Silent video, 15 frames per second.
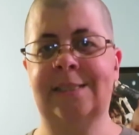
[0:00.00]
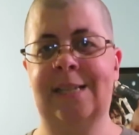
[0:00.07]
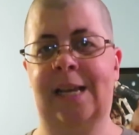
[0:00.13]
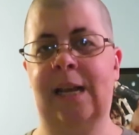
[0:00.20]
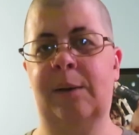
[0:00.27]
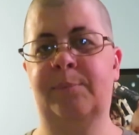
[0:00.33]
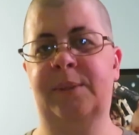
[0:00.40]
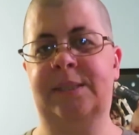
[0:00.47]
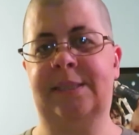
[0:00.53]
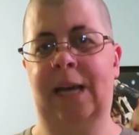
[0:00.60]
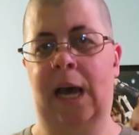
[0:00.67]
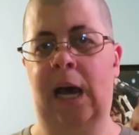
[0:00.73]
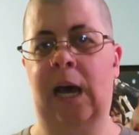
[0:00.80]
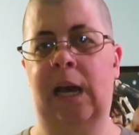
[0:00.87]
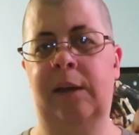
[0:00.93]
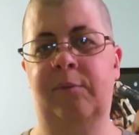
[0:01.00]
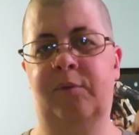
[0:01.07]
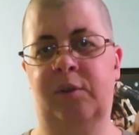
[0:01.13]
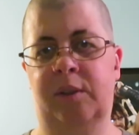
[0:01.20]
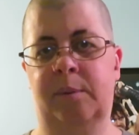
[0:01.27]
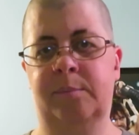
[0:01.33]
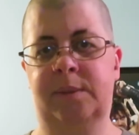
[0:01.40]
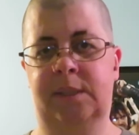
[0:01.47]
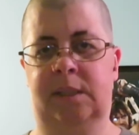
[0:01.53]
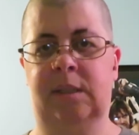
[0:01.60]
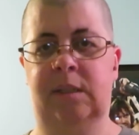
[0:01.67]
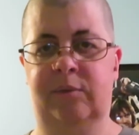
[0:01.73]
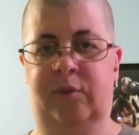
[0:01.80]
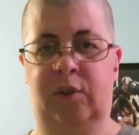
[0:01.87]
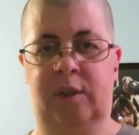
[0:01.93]
set up the time for them
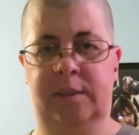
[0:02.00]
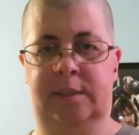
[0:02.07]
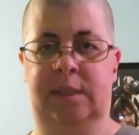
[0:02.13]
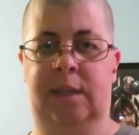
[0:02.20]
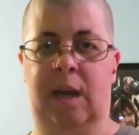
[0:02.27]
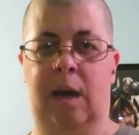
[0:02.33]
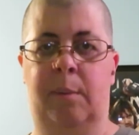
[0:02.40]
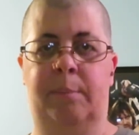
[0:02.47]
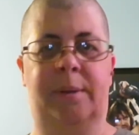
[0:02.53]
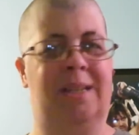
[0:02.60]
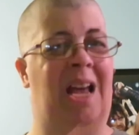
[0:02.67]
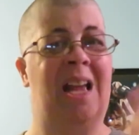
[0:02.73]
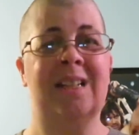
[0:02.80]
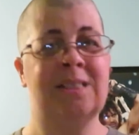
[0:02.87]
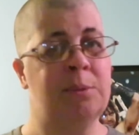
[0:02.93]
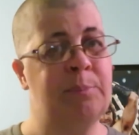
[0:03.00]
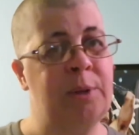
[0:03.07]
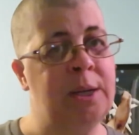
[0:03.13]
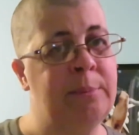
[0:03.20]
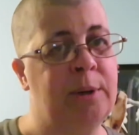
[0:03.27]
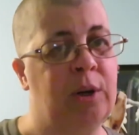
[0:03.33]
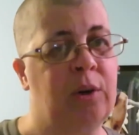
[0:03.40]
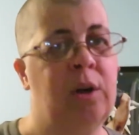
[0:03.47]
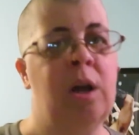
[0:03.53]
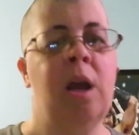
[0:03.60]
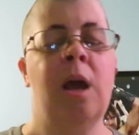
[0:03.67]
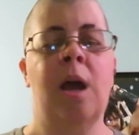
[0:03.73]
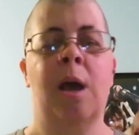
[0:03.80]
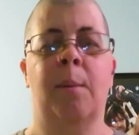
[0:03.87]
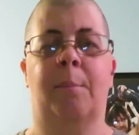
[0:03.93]
to for it to come, but not as a premiere
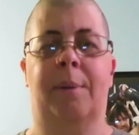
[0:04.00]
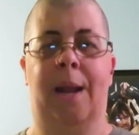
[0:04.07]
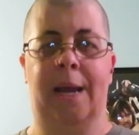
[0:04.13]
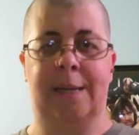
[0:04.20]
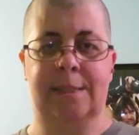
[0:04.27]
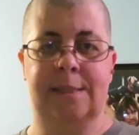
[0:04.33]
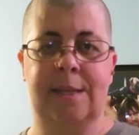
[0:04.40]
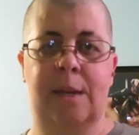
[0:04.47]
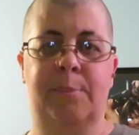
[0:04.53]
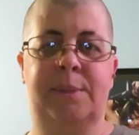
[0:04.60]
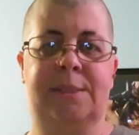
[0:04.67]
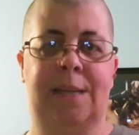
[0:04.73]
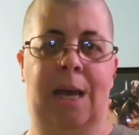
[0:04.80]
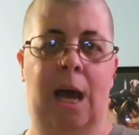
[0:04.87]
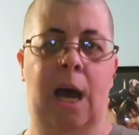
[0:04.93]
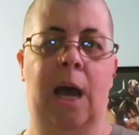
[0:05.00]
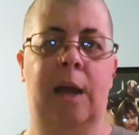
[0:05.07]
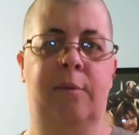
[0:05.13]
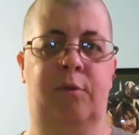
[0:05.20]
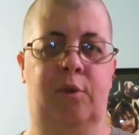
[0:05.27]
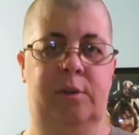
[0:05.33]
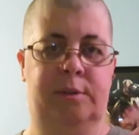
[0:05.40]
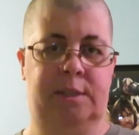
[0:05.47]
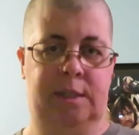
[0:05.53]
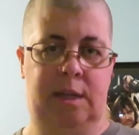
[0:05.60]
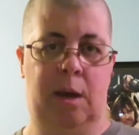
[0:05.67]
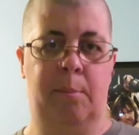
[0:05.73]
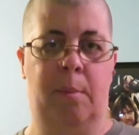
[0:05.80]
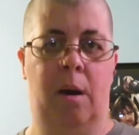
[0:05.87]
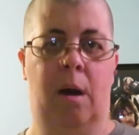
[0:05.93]
but I can set up a time for it to
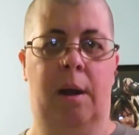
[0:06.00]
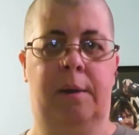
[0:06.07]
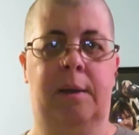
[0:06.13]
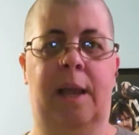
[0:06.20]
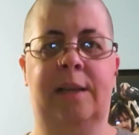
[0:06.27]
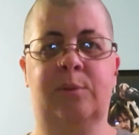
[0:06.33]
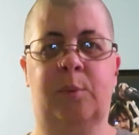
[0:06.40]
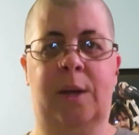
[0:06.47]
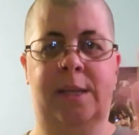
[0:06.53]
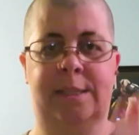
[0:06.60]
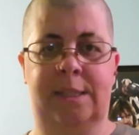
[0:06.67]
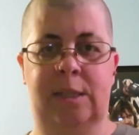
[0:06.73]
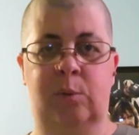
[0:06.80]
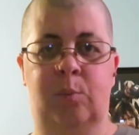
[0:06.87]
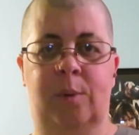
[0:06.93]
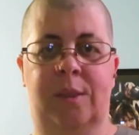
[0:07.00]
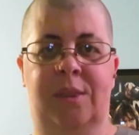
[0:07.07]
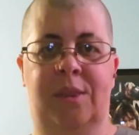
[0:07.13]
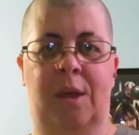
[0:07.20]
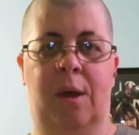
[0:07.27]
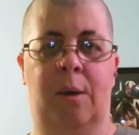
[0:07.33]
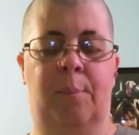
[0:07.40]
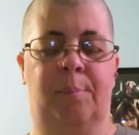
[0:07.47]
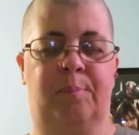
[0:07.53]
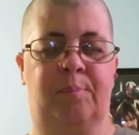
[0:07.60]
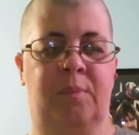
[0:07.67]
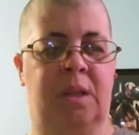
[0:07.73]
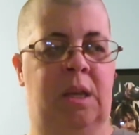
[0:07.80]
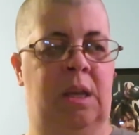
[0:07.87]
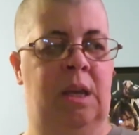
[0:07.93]
come on. That's what I did with
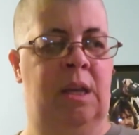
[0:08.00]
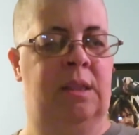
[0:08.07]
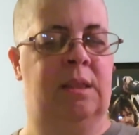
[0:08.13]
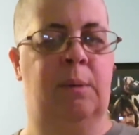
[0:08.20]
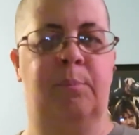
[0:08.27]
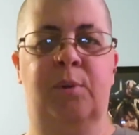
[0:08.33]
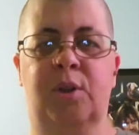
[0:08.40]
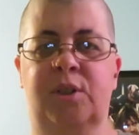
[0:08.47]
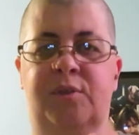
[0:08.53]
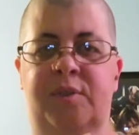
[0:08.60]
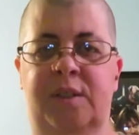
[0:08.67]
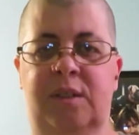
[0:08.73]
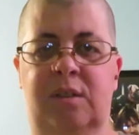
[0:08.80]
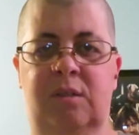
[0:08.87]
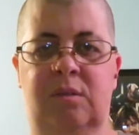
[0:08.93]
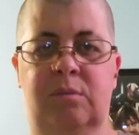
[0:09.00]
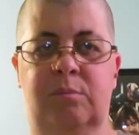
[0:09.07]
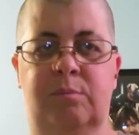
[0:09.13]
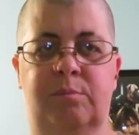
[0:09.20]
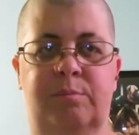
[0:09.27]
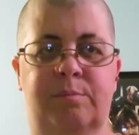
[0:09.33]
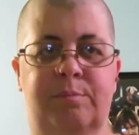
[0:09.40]
um, the Brooksville